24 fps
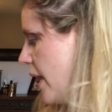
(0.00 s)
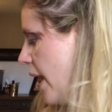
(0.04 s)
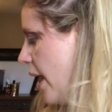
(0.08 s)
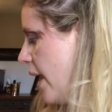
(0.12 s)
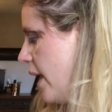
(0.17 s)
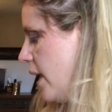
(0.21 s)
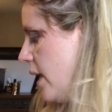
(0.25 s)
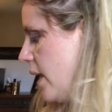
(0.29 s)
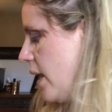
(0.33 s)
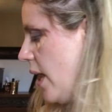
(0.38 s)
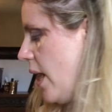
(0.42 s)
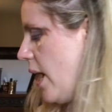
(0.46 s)

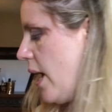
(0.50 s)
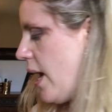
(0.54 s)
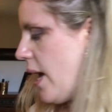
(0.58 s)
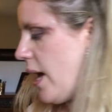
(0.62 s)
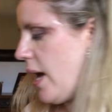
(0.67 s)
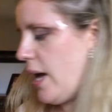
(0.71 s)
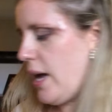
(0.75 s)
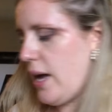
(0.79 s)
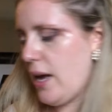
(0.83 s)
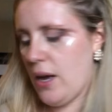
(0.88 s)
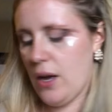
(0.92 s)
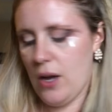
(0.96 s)

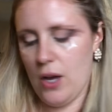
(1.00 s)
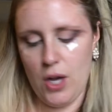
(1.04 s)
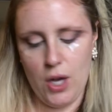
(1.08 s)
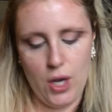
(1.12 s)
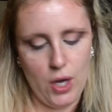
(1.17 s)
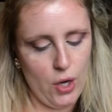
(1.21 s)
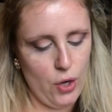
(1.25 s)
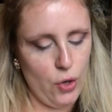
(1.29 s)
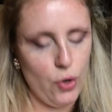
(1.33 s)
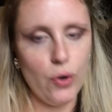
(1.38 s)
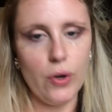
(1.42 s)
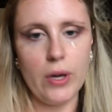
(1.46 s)

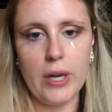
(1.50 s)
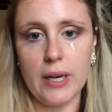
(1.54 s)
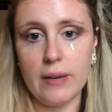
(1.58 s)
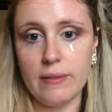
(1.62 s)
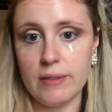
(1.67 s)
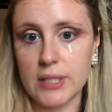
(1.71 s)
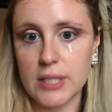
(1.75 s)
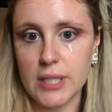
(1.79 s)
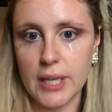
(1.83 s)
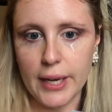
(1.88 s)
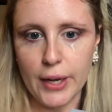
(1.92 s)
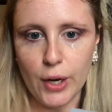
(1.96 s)
you can
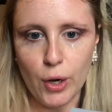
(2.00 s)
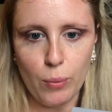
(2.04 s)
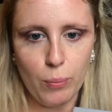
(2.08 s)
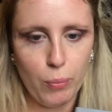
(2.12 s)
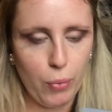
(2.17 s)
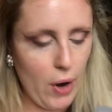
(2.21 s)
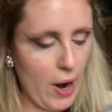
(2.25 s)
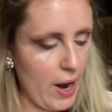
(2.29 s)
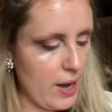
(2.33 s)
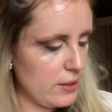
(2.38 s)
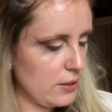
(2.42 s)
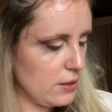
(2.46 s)
even take your
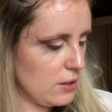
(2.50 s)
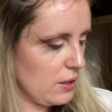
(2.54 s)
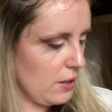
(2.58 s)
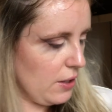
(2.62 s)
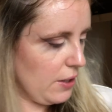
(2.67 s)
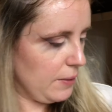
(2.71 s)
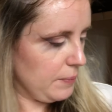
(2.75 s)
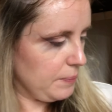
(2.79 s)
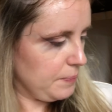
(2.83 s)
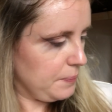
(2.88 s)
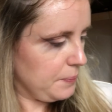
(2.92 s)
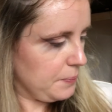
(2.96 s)

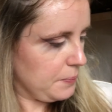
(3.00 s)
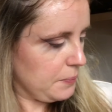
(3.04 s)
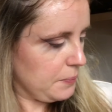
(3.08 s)
bronzer,